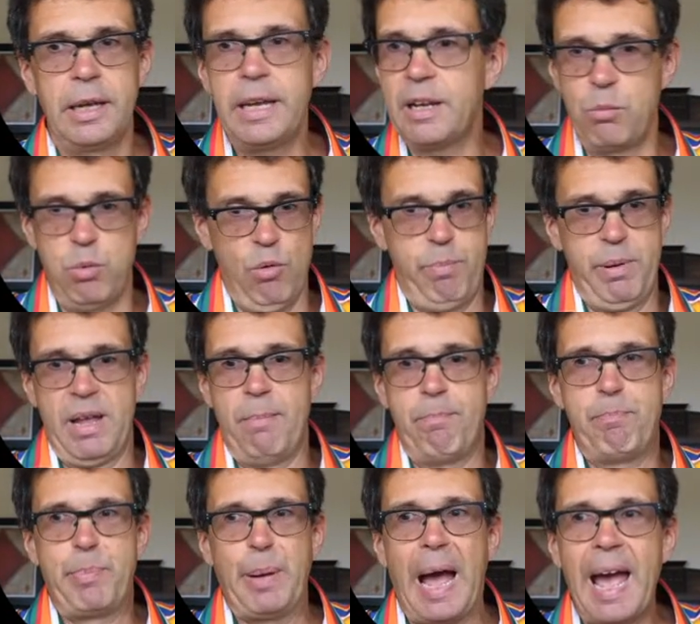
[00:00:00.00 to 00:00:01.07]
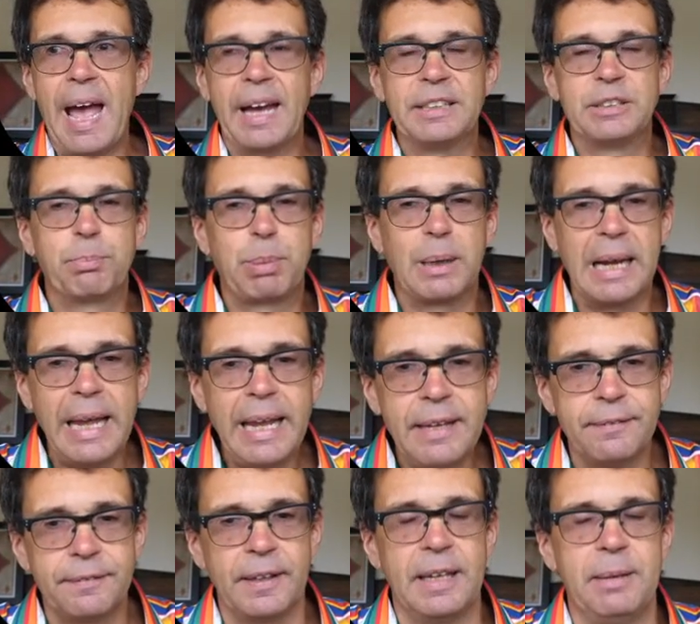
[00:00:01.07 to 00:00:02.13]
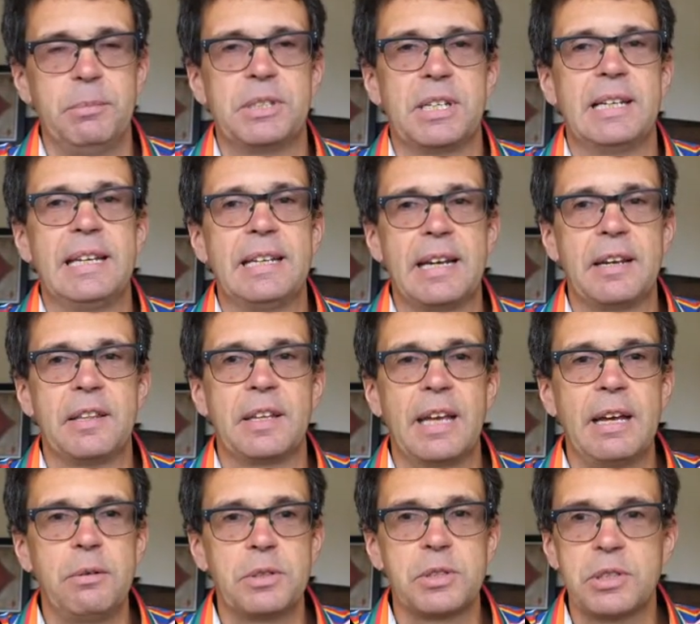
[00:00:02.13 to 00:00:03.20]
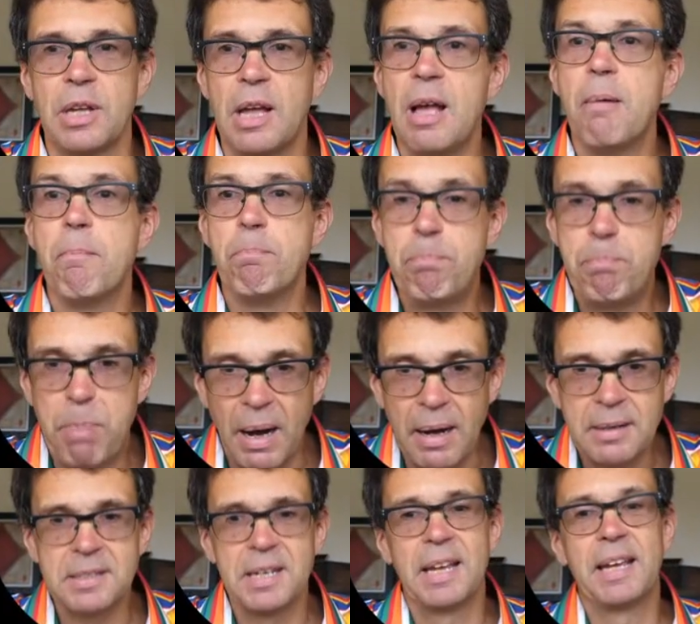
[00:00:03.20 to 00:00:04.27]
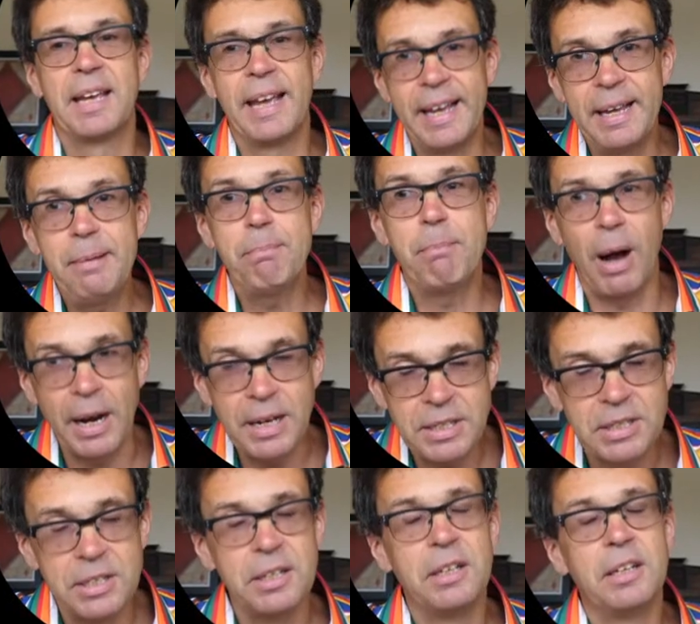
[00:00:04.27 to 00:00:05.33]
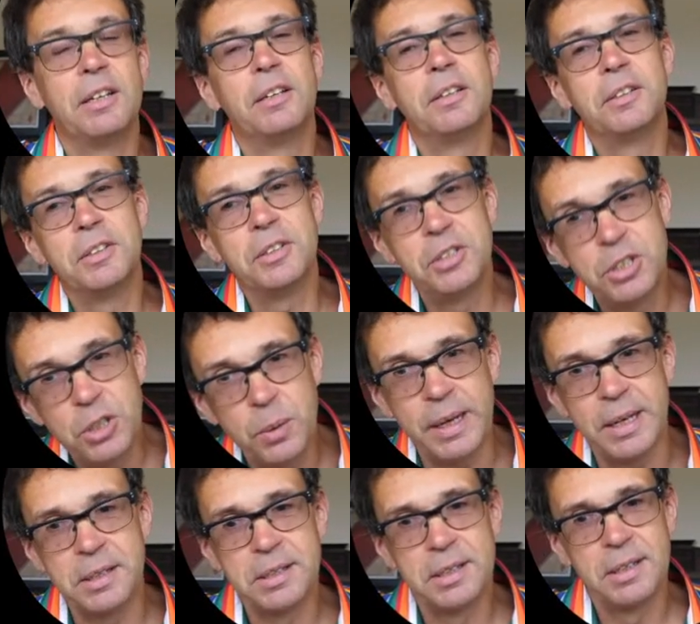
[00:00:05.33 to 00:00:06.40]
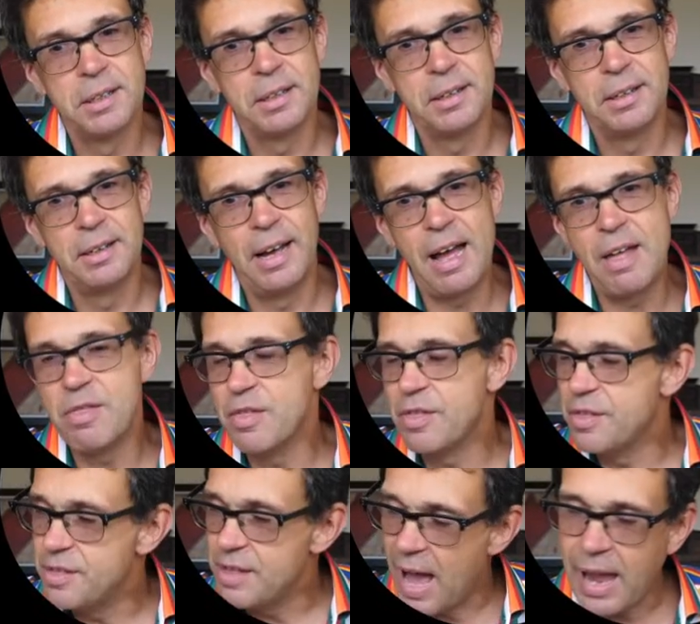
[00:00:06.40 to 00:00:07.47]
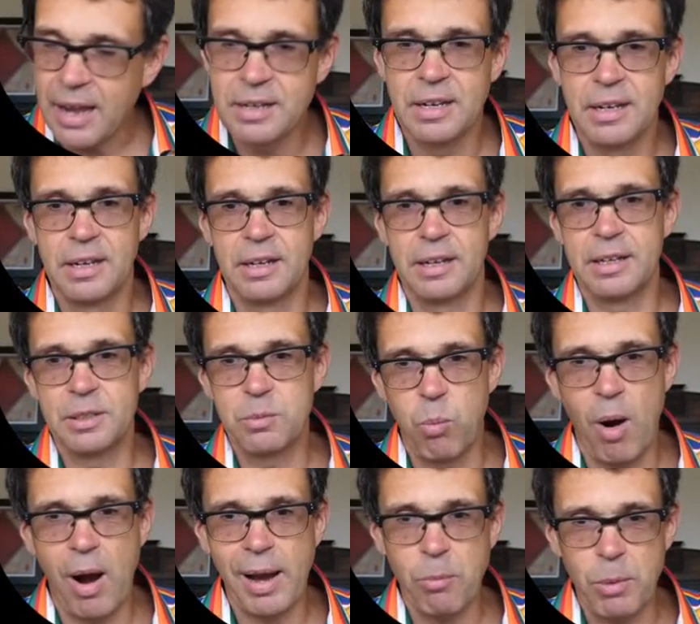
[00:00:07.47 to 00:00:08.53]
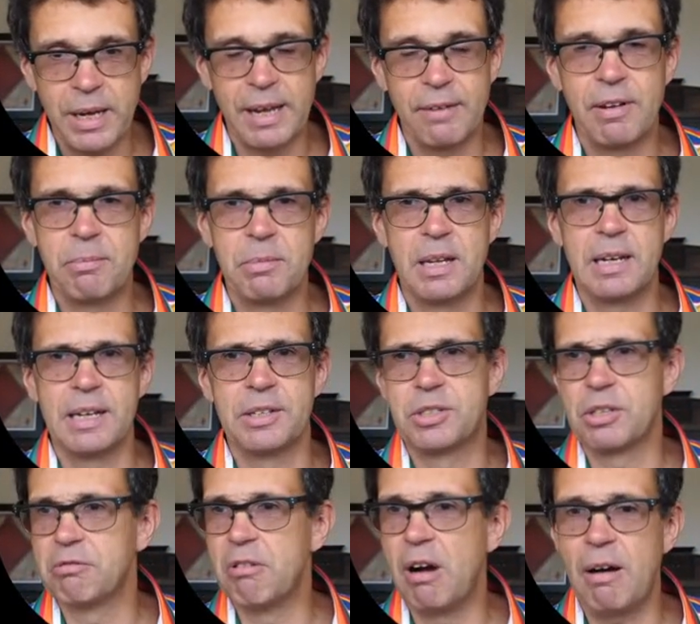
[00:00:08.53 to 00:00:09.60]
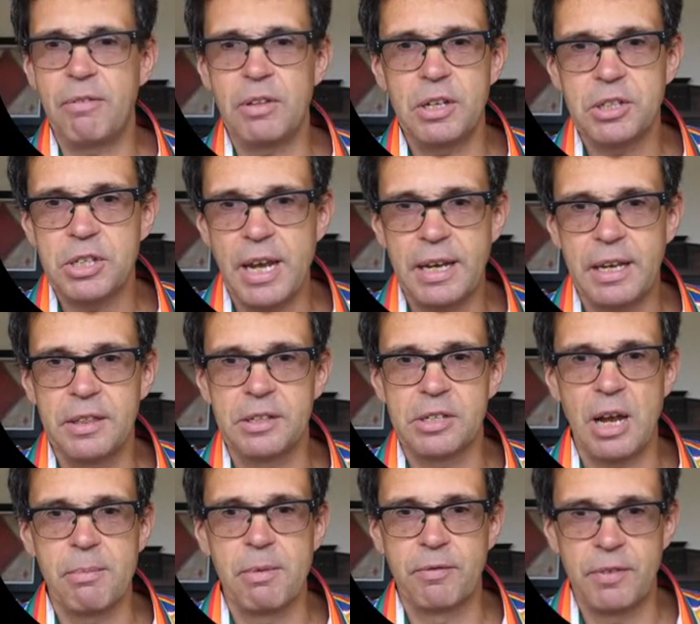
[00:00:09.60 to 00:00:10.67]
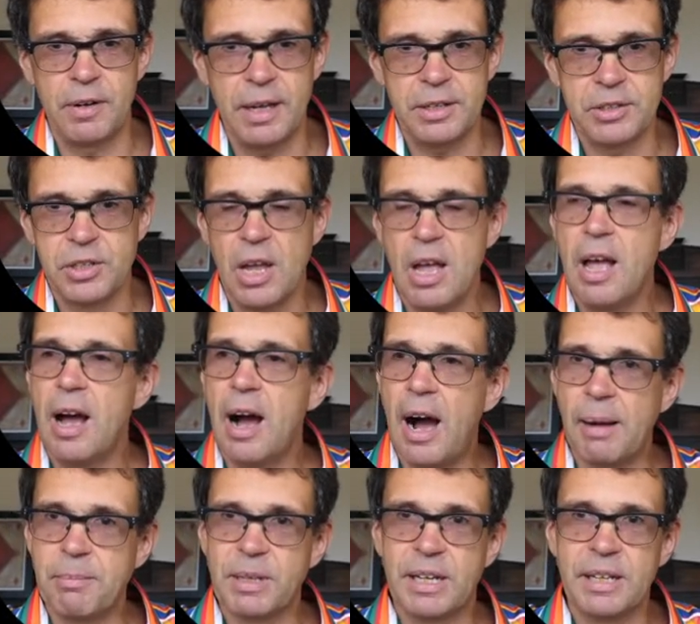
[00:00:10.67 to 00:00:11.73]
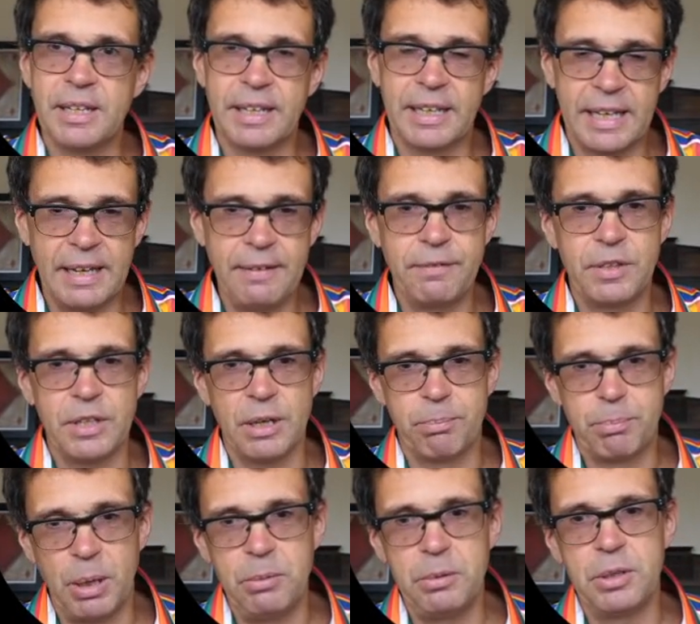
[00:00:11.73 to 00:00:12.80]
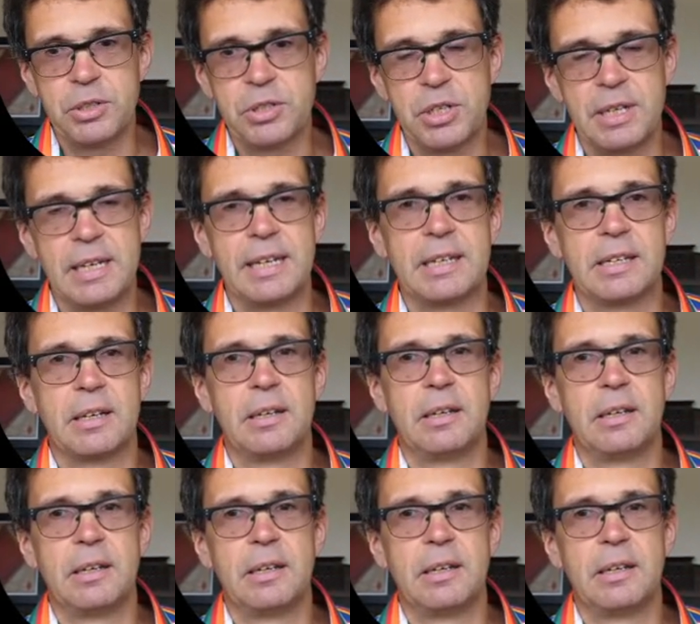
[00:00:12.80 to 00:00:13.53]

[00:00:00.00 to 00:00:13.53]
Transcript: It will be a bad play for him to lead anything else, but he might do it. And that is why we give him the lead. So rather than taking the diamond finesse, I'm going to give the opponents the lead.